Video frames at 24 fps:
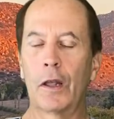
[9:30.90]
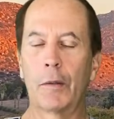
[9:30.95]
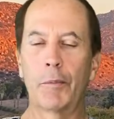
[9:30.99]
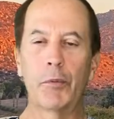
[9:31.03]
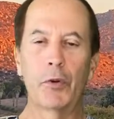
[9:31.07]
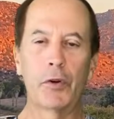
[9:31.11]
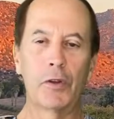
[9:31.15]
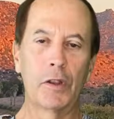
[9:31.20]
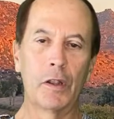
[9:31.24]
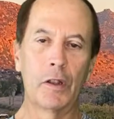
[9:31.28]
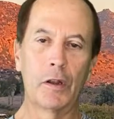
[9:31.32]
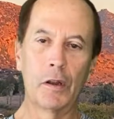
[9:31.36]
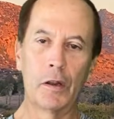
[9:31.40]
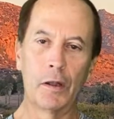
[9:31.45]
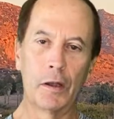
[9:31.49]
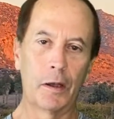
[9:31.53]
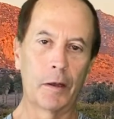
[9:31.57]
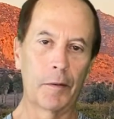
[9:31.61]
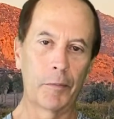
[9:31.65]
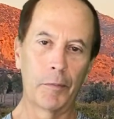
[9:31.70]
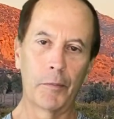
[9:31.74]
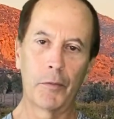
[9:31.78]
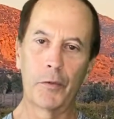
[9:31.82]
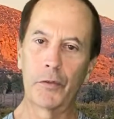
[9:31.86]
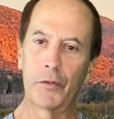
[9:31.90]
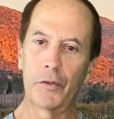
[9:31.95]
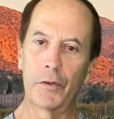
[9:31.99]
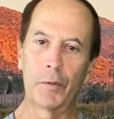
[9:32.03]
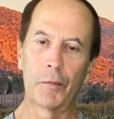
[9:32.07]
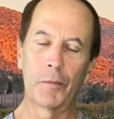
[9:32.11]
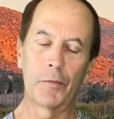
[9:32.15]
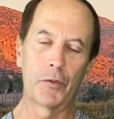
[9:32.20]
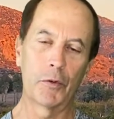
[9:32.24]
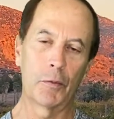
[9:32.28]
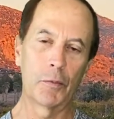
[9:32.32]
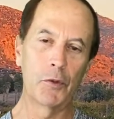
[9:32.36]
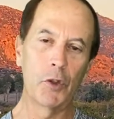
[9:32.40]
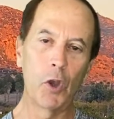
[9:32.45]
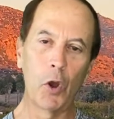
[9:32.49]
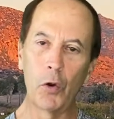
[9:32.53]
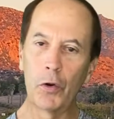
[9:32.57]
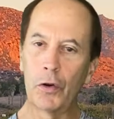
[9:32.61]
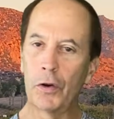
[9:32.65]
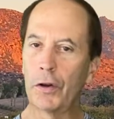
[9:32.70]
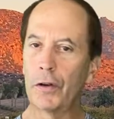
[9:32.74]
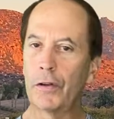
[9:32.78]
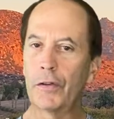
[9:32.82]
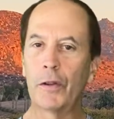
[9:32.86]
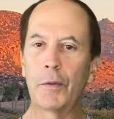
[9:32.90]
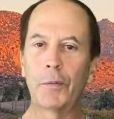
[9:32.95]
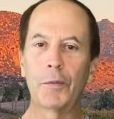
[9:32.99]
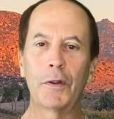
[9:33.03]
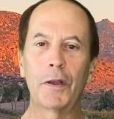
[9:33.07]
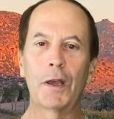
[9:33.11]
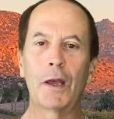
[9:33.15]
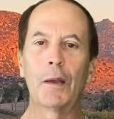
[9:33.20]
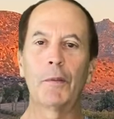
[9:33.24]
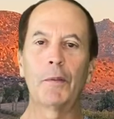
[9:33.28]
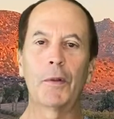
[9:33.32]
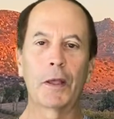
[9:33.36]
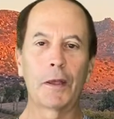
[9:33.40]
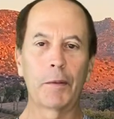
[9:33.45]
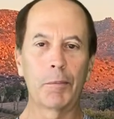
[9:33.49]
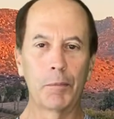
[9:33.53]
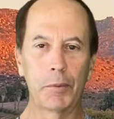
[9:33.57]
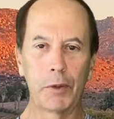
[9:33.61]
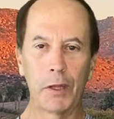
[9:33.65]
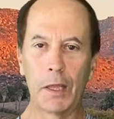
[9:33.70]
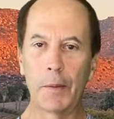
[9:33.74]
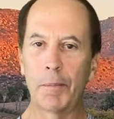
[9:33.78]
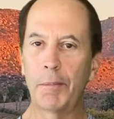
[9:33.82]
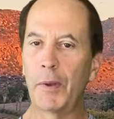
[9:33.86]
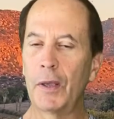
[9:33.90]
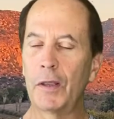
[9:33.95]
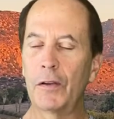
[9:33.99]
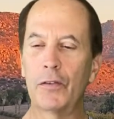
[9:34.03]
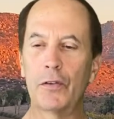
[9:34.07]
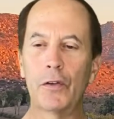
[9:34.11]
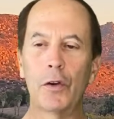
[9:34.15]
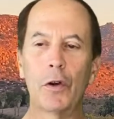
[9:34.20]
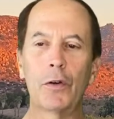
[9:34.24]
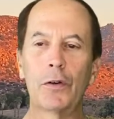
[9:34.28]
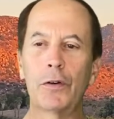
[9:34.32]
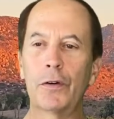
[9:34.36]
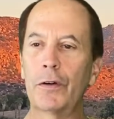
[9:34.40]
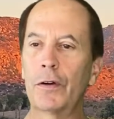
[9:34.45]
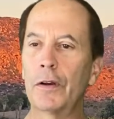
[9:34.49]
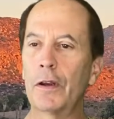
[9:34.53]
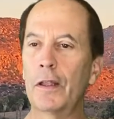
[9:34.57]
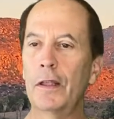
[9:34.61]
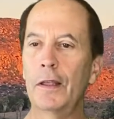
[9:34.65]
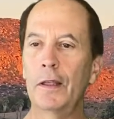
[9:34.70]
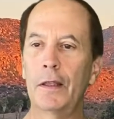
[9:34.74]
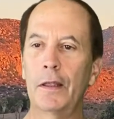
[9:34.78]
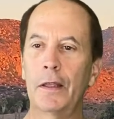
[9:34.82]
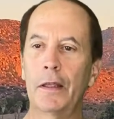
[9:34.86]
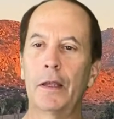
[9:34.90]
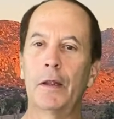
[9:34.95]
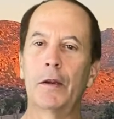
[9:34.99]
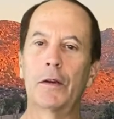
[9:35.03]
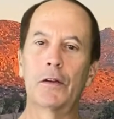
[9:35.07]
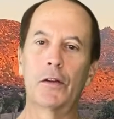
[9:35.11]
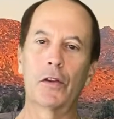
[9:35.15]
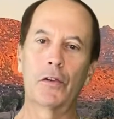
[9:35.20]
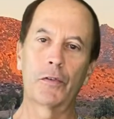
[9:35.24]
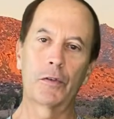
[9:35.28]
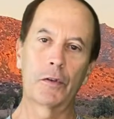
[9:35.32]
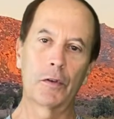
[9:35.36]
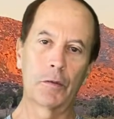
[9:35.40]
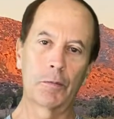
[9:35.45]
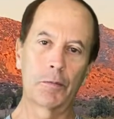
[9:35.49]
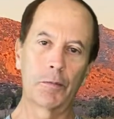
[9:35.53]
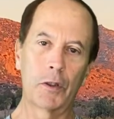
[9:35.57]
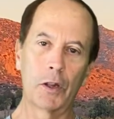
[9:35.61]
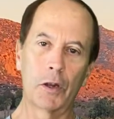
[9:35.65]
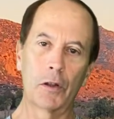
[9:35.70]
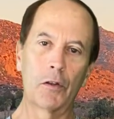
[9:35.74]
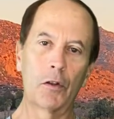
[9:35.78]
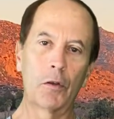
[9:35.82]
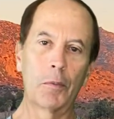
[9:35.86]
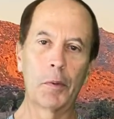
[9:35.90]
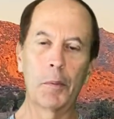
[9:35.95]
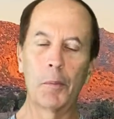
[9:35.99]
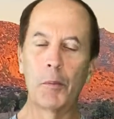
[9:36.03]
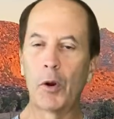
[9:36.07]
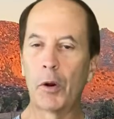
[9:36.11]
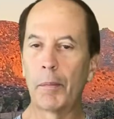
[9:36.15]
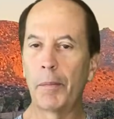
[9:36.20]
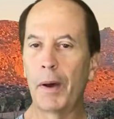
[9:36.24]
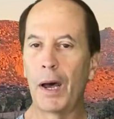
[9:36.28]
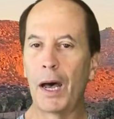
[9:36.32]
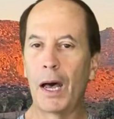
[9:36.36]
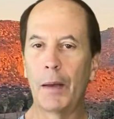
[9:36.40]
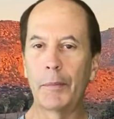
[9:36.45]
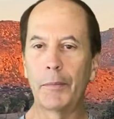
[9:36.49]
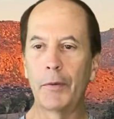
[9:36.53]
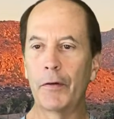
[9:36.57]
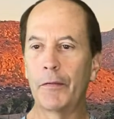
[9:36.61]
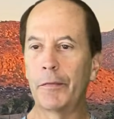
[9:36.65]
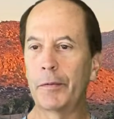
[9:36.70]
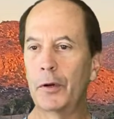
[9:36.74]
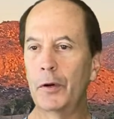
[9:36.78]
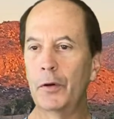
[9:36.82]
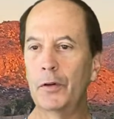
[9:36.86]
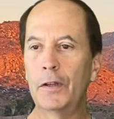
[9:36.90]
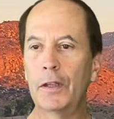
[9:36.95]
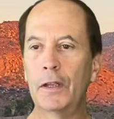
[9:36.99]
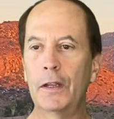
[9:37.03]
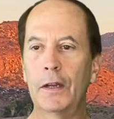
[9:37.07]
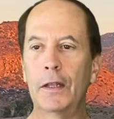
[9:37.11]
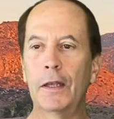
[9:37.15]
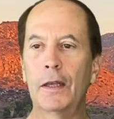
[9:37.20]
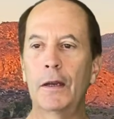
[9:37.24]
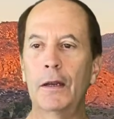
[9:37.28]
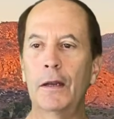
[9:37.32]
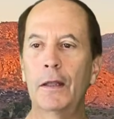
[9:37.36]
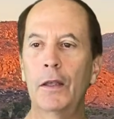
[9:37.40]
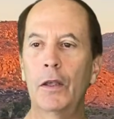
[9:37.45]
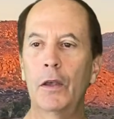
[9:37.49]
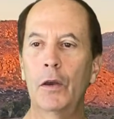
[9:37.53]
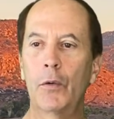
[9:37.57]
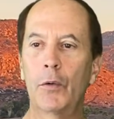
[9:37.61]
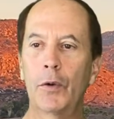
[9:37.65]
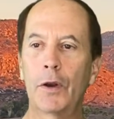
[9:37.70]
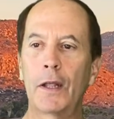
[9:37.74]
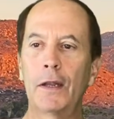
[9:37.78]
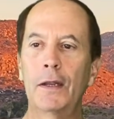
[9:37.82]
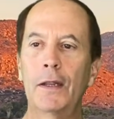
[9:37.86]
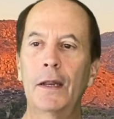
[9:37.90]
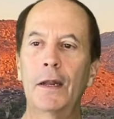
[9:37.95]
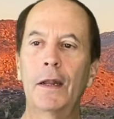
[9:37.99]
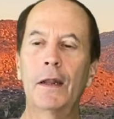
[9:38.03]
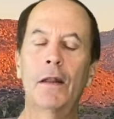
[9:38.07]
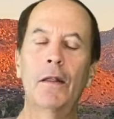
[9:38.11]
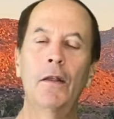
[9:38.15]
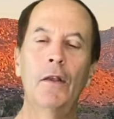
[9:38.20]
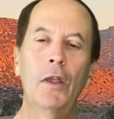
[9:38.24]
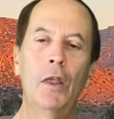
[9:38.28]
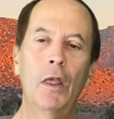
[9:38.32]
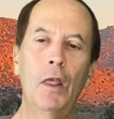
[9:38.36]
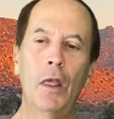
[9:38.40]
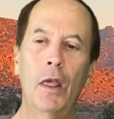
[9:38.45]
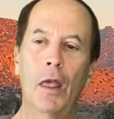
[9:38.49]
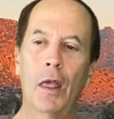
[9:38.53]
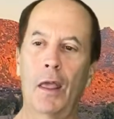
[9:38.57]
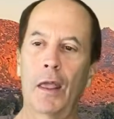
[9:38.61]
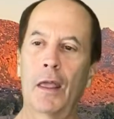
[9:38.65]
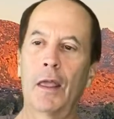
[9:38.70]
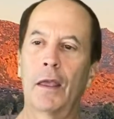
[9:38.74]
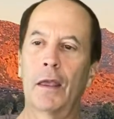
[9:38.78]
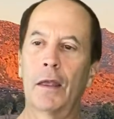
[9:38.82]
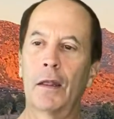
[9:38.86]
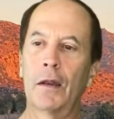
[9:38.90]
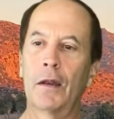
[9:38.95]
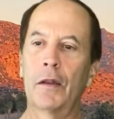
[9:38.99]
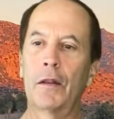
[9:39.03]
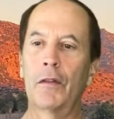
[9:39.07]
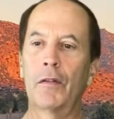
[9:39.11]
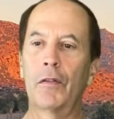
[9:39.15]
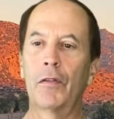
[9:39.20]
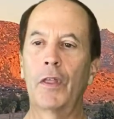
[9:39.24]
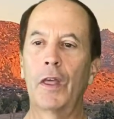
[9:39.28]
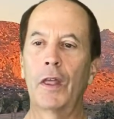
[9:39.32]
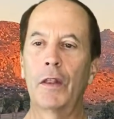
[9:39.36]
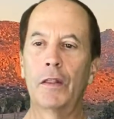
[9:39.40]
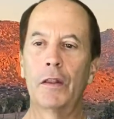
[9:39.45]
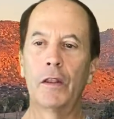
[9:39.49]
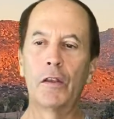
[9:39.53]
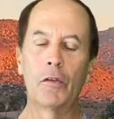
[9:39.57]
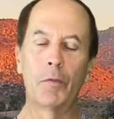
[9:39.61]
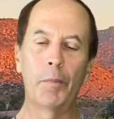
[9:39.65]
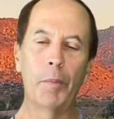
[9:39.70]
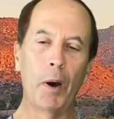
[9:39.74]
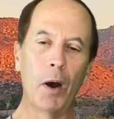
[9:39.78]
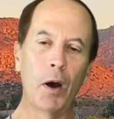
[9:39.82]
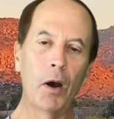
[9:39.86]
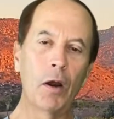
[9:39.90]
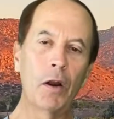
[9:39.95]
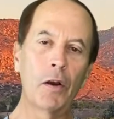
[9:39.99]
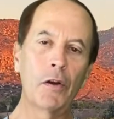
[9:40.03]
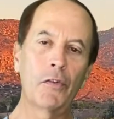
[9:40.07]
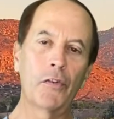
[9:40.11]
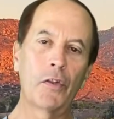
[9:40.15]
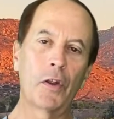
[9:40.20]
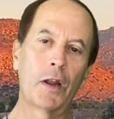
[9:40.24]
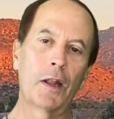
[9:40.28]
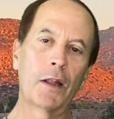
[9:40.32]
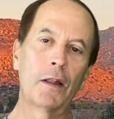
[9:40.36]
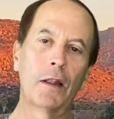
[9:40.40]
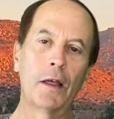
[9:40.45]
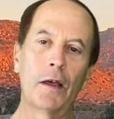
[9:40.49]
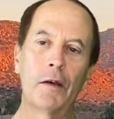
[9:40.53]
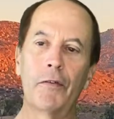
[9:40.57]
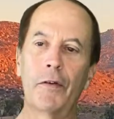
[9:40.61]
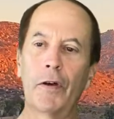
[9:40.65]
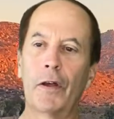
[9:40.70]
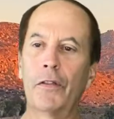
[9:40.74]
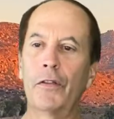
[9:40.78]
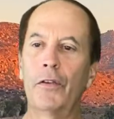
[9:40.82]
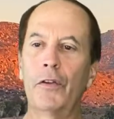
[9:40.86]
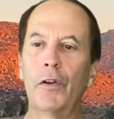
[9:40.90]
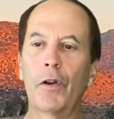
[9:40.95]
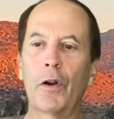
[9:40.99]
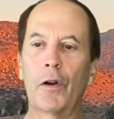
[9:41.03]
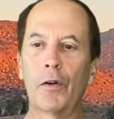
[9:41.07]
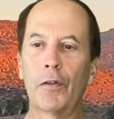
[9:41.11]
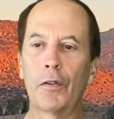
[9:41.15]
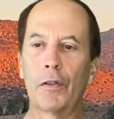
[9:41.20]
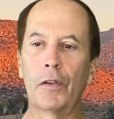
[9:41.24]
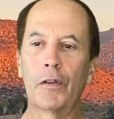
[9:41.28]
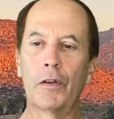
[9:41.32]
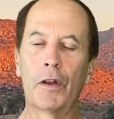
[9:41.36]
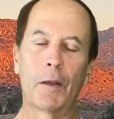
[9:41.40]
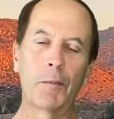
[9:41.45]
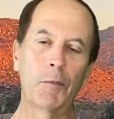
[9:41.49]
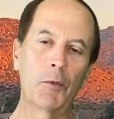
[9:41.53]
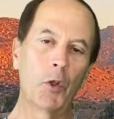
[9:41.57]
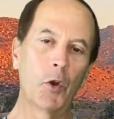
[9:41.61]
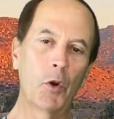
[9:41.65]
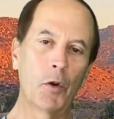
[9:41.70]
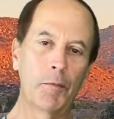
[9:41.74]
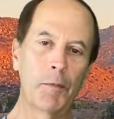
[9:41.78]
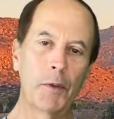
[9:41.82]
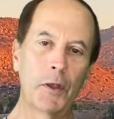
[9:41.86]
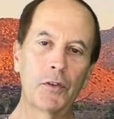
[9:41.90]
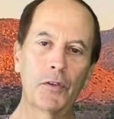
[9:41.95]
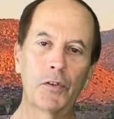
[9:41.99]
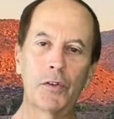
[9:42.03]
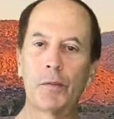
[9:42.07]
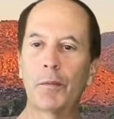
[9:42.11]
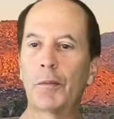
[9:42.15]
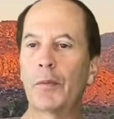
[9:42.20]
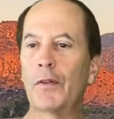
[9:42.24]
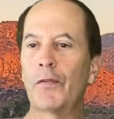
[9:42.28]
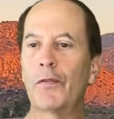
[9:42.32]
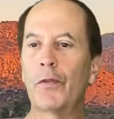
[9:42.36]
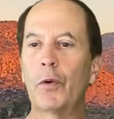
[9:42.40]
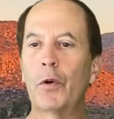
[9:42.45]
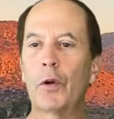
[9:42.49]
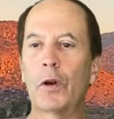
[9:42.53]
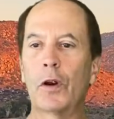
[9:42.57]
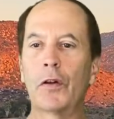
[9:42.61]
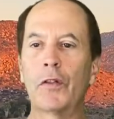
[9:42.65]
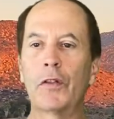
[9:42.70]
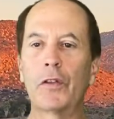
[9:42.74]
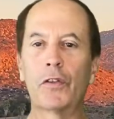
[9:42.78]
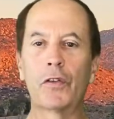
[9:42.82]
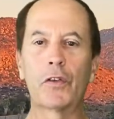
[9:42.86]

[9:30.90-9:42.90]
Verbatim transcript: I put it in some yogurt sometimes, like plant-based yogurt, and just get a little bit more pop of protein in when I need it. And then these bars that I love are these, and I know I mentioned them before, are these